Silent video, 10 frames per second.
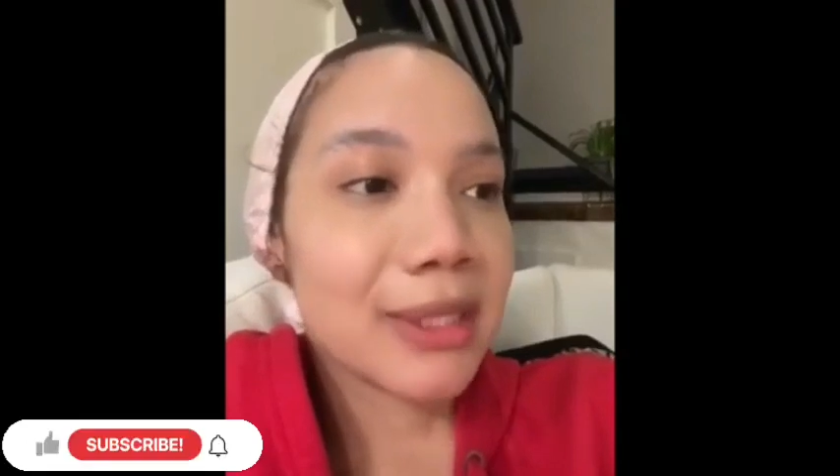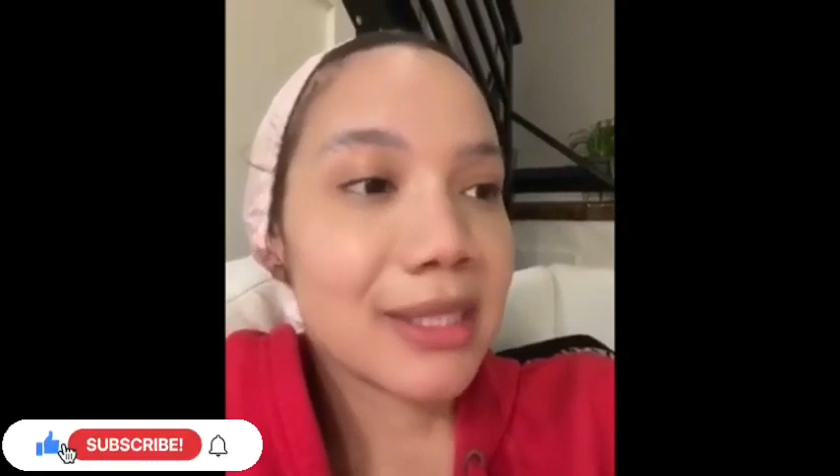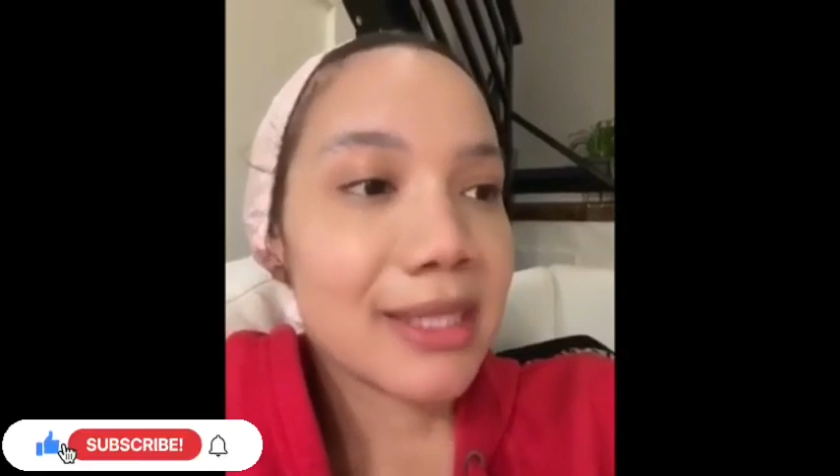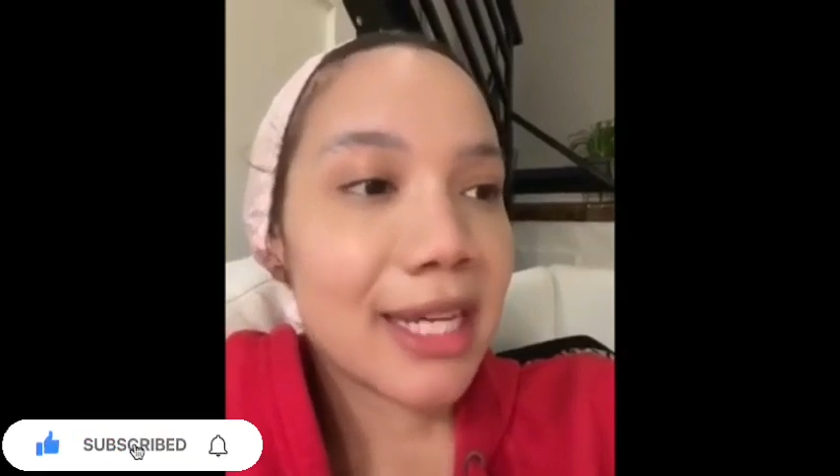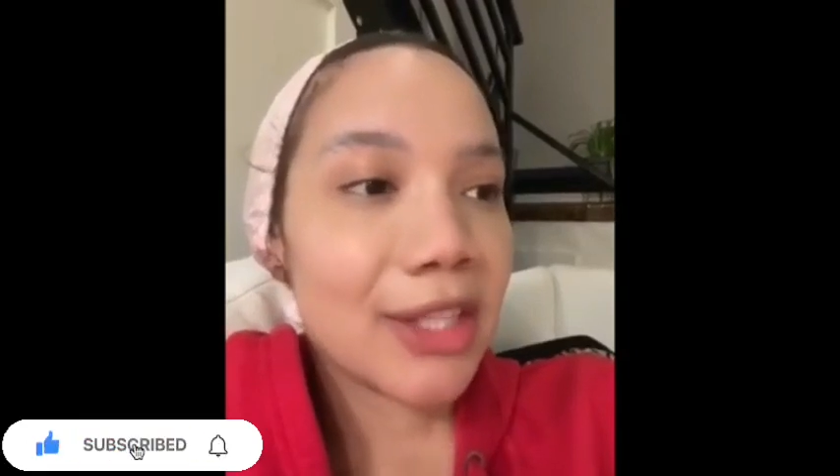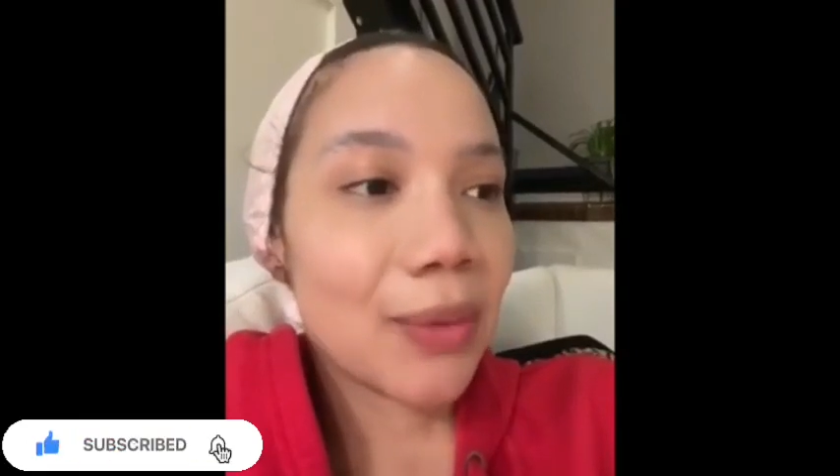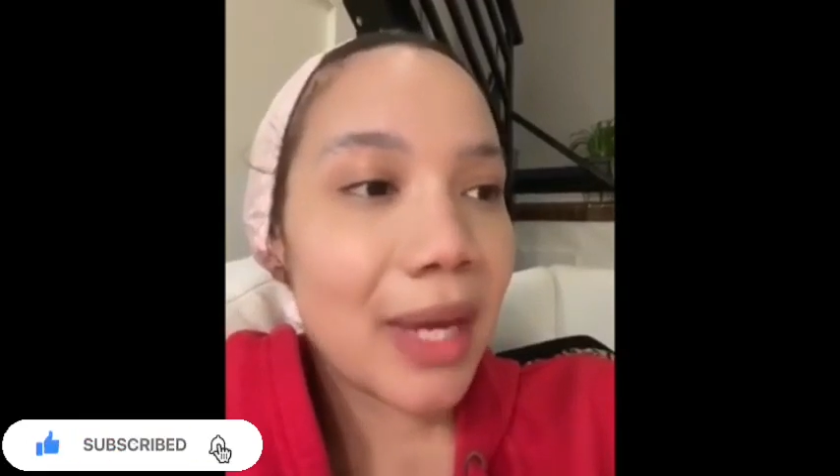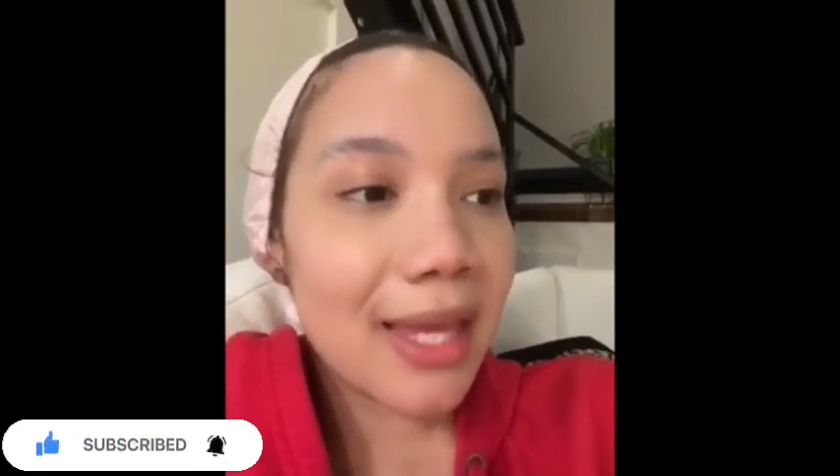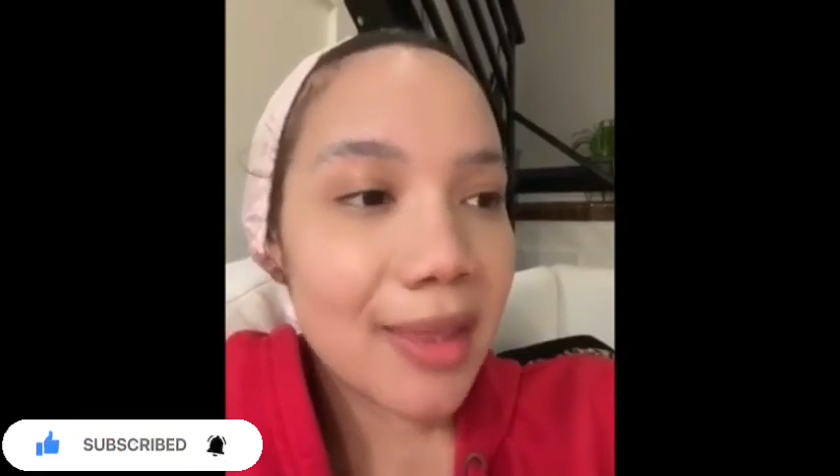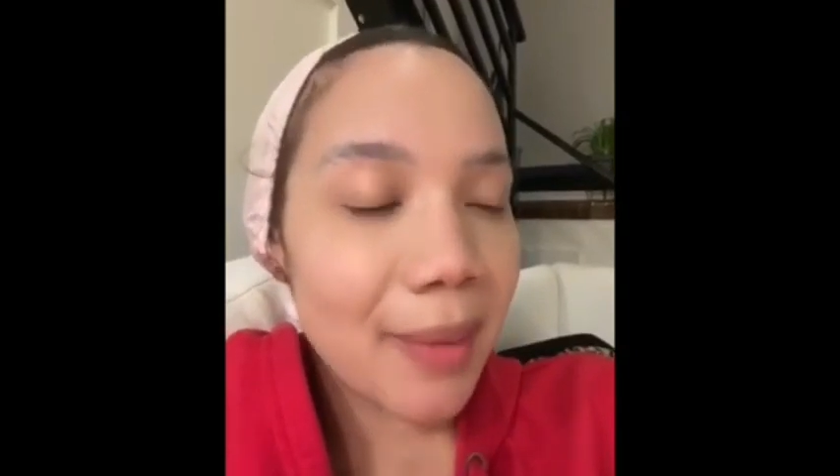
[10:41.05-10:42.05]
to say you
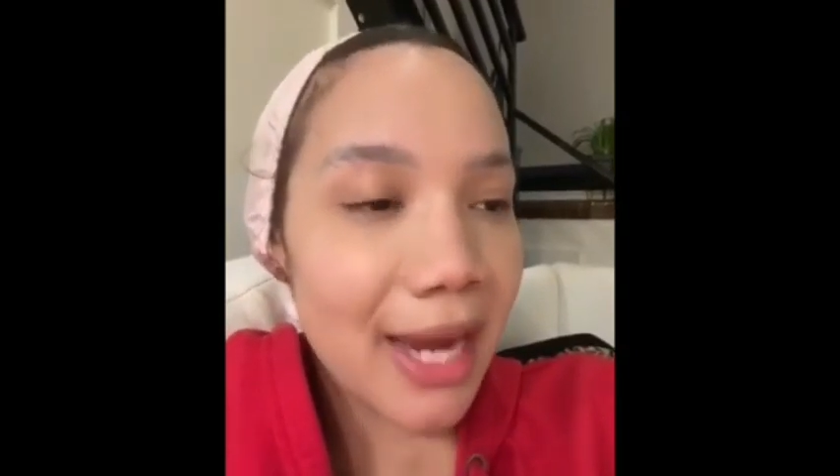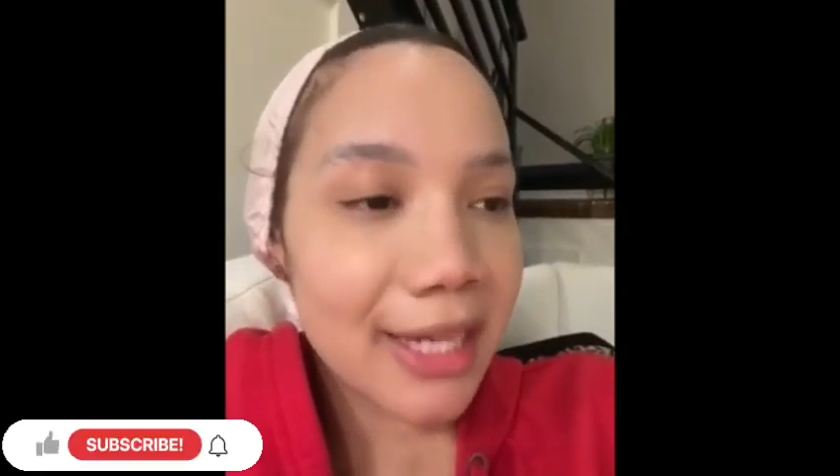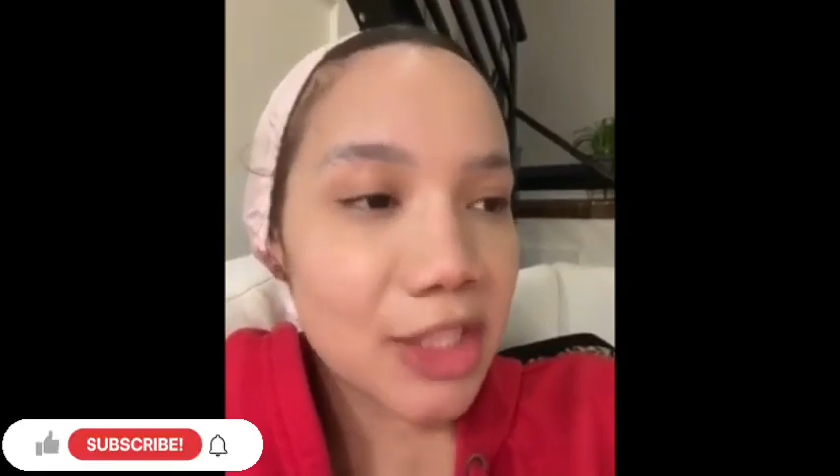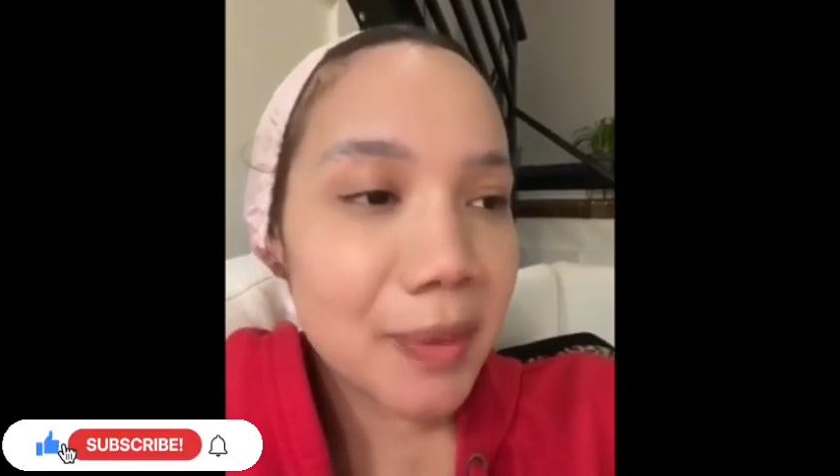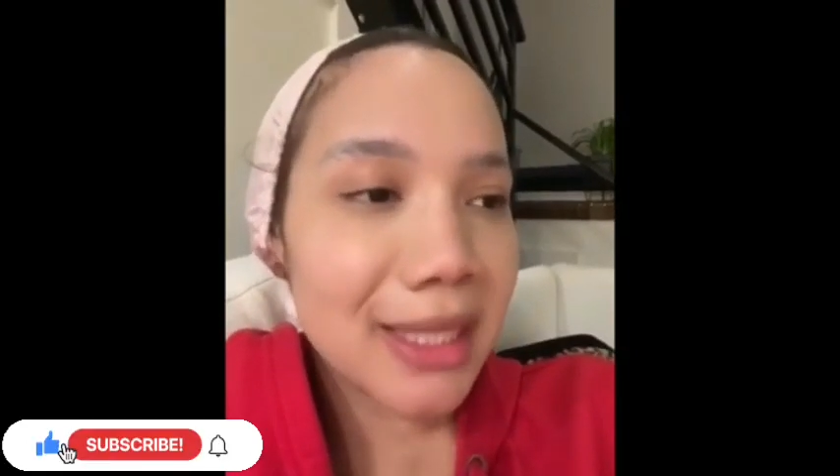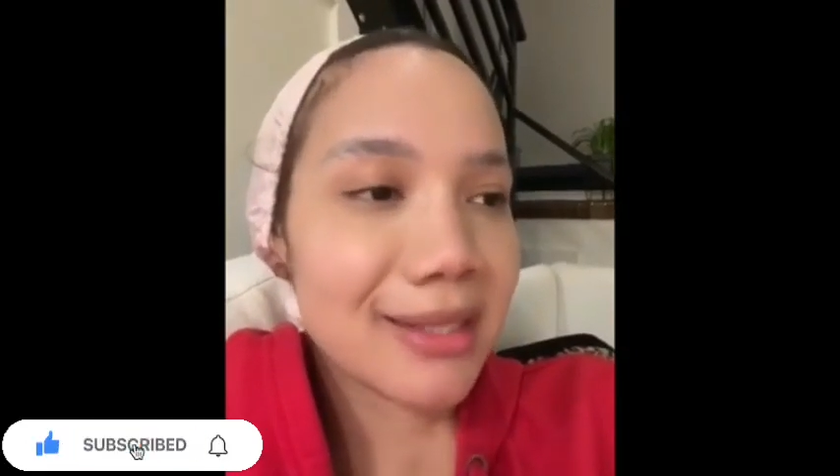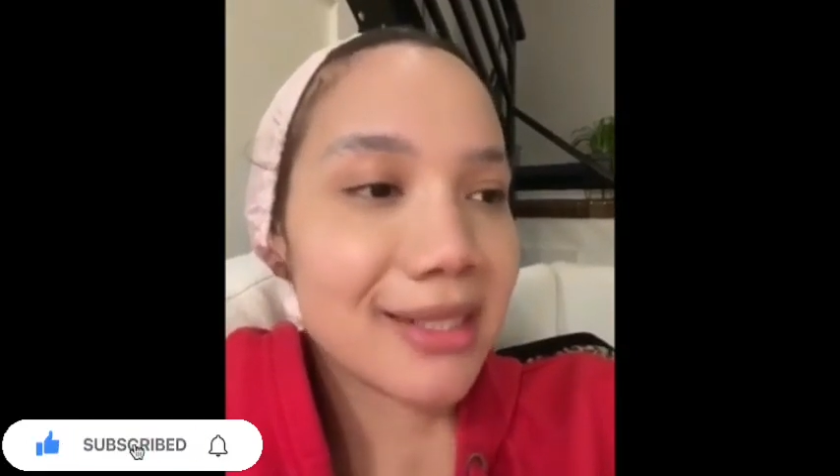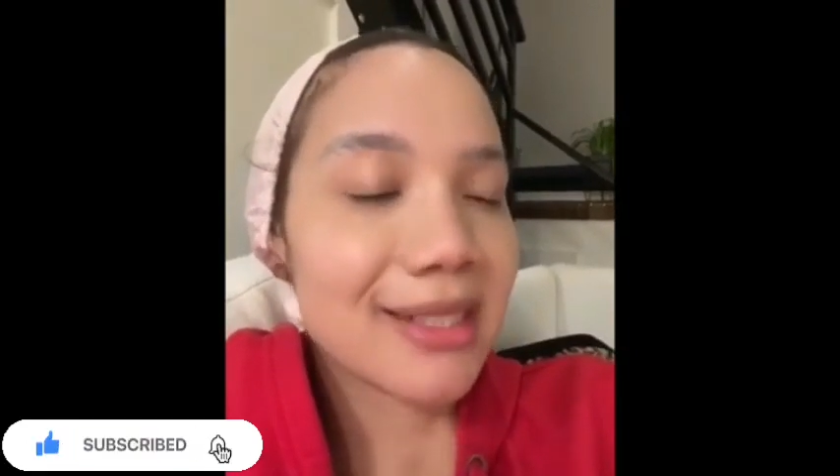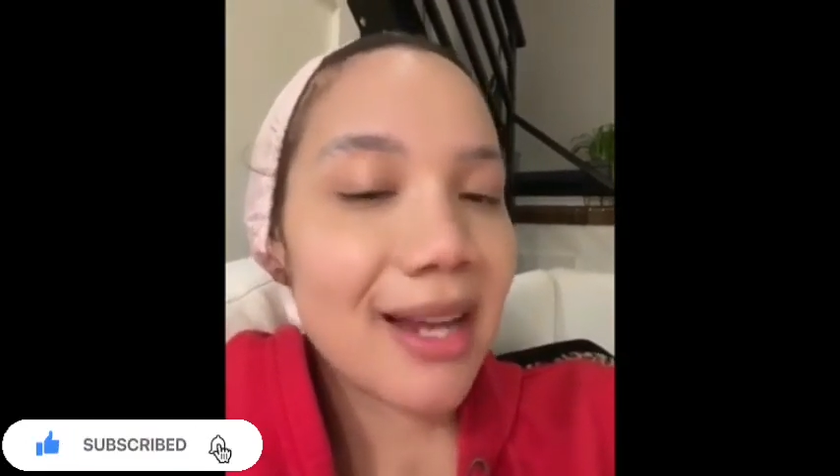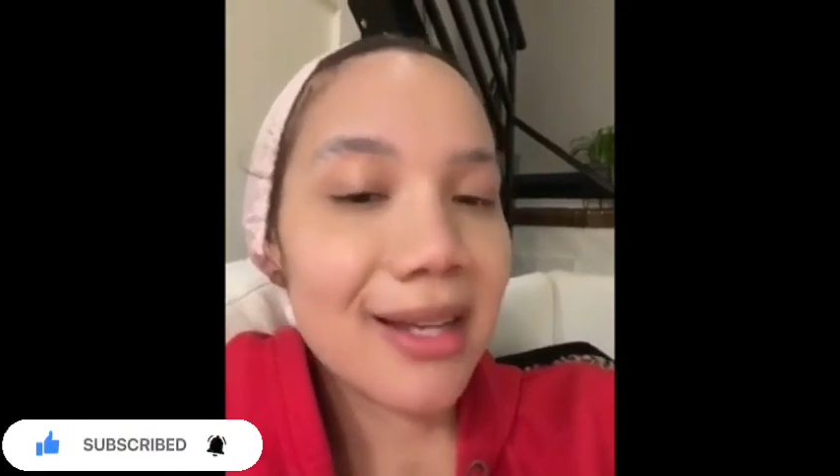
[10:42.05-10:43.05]
hate the package because
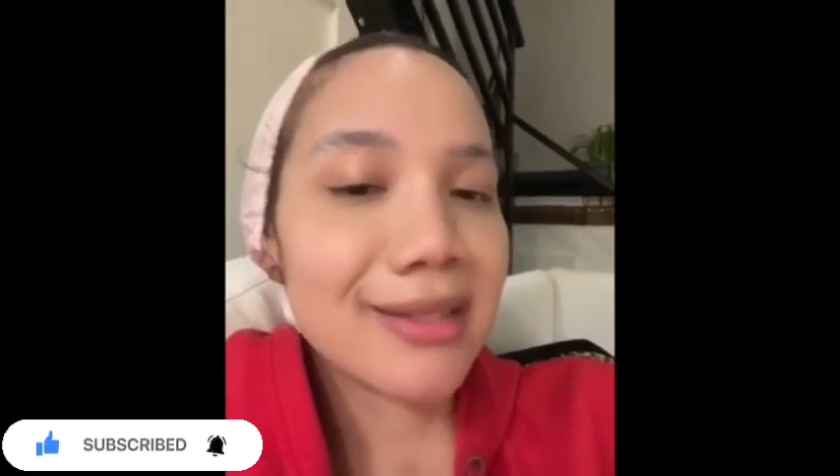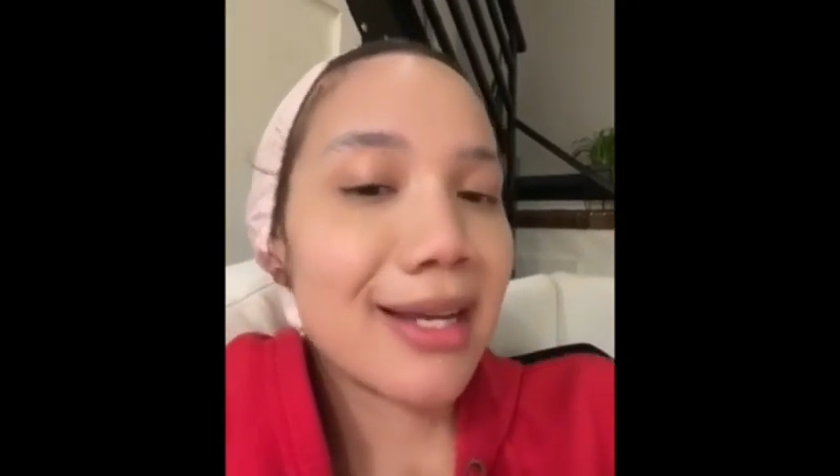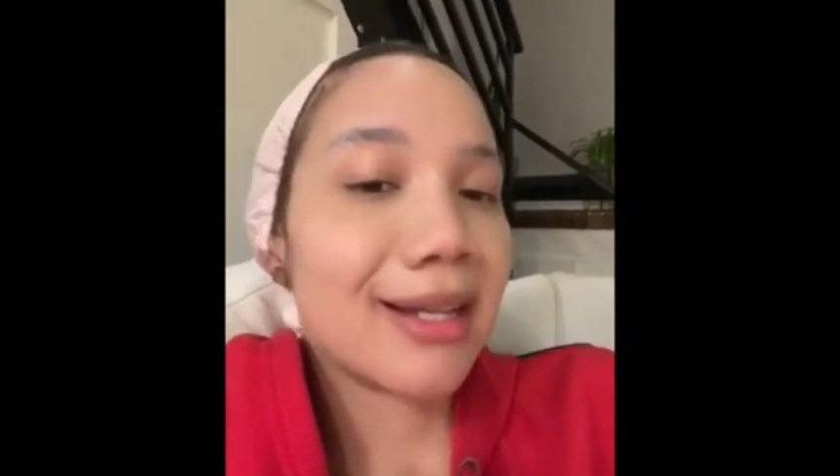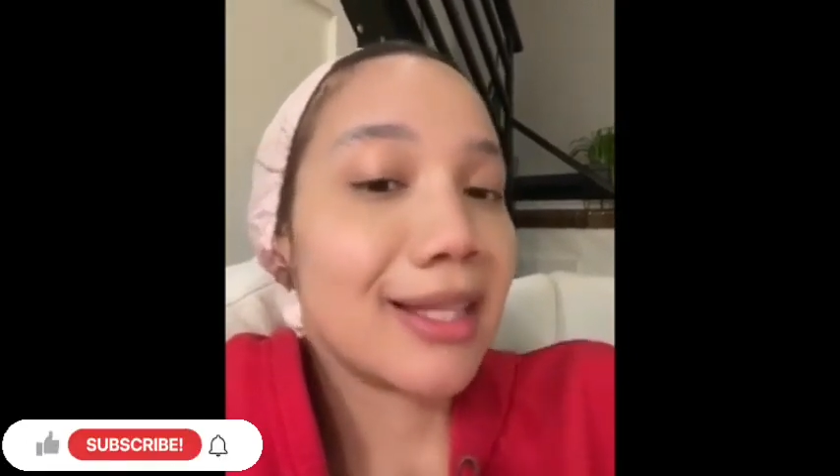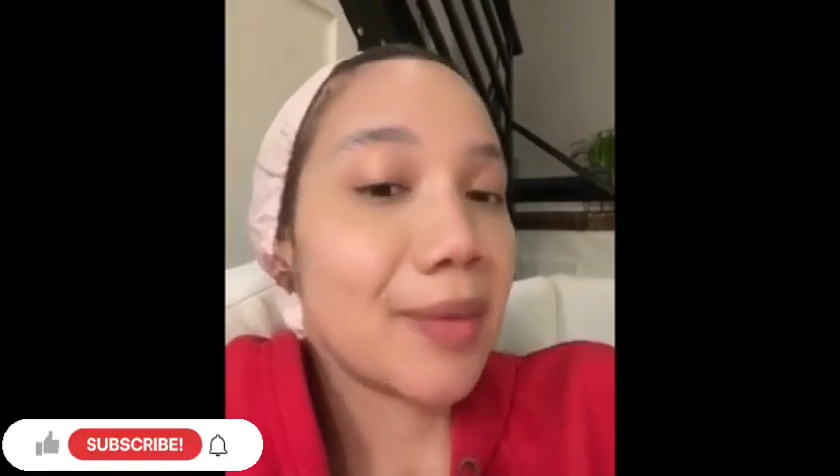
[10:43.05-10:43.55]
it's not aesthetically